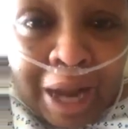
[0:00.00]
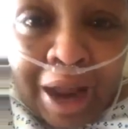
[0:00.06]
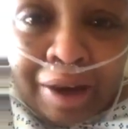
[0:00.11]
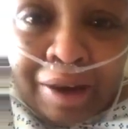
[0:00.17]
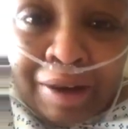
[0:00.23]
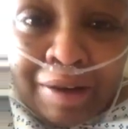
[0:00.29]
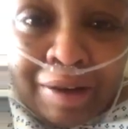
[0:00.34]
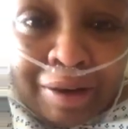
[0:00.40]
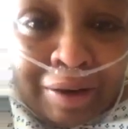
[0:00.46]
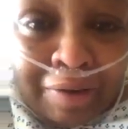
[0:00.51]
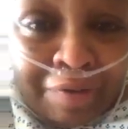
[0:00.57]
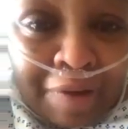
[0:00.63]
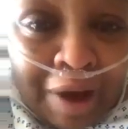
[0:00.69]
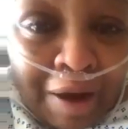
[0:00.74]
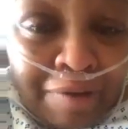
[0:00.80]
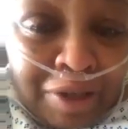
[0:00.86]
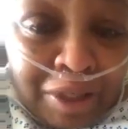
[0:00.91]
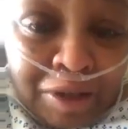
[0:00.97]
not knowing
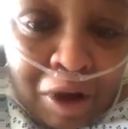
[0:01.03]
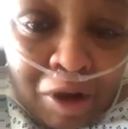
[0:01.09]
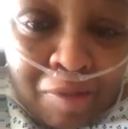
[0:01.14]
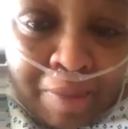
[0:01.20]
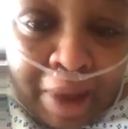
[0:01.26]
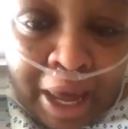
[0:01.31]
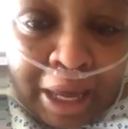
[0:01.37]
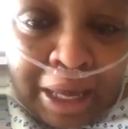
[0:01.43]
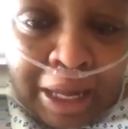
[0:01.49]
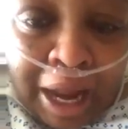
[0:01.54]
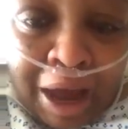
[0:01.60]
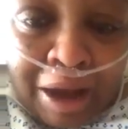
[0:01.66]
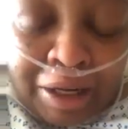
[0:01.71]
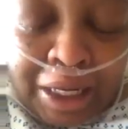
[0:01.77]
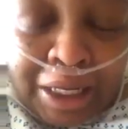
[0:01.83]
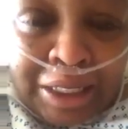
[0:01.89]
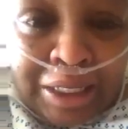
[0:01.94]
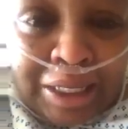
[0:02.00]
if I was going to make it
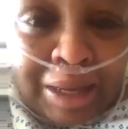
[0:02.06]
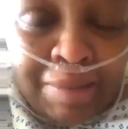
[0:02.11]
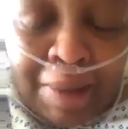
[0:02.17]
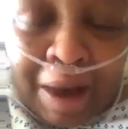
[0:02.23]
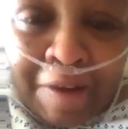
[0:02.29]
out to see